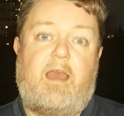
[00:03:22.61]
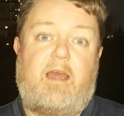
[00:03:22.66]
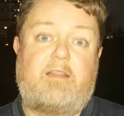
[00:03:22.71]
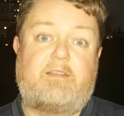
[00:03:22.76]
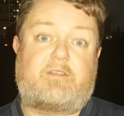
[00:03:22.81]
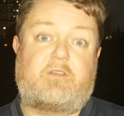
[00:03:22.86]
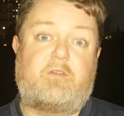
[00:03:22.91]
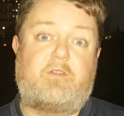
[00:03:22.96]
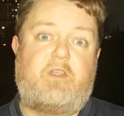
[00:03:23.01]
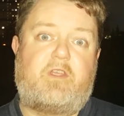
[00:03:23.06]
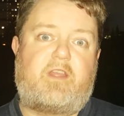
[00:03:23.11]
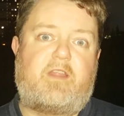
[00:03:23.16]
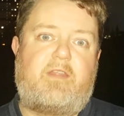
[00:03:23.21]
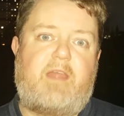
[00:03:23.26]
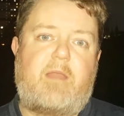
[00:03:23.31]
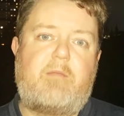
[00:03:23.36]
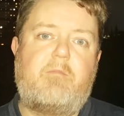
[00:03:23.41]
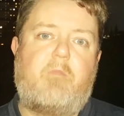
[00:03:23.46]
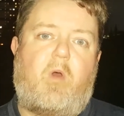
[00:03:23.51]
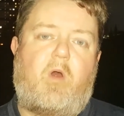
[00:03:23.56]
And so you can
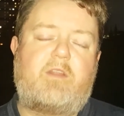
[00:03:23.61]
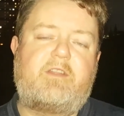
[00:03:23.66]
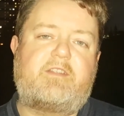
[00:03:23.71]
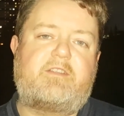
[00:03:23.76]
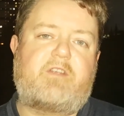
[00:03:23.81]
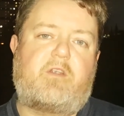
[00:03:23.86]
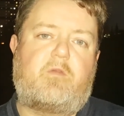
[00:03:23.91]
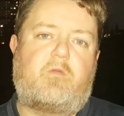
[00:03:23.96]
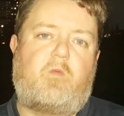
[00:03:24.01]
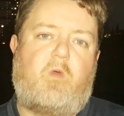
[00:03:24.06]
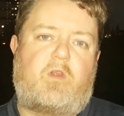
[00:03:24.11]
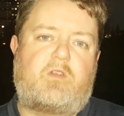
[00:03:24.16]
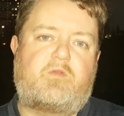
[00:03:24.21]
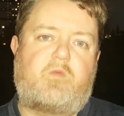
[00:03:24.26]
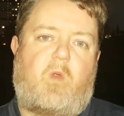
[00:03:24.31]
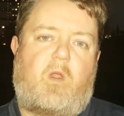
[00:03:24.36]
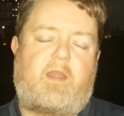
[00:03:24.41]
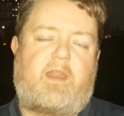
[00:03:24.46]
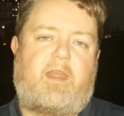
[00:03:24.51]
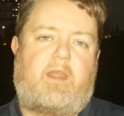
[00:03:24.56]
then monitor
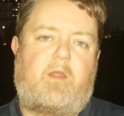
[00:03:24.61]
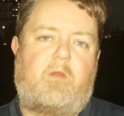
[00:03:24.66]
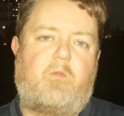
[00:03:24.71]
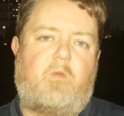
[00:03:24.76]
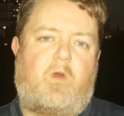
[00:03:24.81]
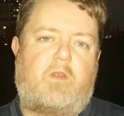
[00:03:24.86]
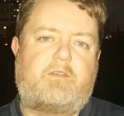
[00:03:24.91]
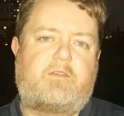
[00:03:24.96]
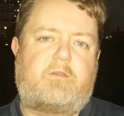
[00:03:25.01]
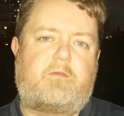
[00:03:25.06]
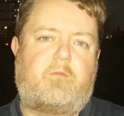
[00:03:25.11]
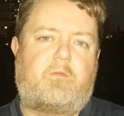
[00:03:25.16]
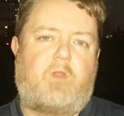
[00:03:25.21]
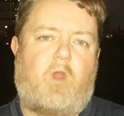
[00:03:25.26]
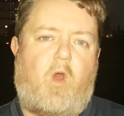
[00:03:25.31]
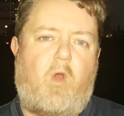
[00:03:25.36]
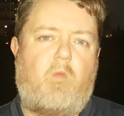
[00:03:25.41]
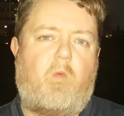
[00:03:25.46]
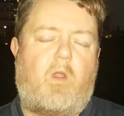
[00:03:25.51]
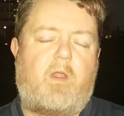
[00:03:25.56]
what's working and what's
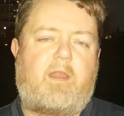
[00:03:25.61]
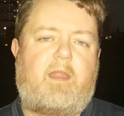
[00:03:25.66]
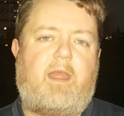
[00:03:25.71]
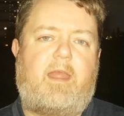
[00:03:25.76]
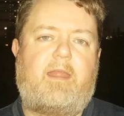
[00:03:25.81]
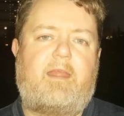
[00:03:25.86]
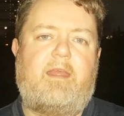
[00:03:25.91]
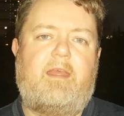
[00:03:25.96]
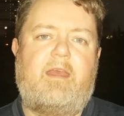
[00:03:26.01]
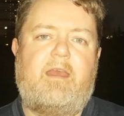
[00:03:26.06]
not working,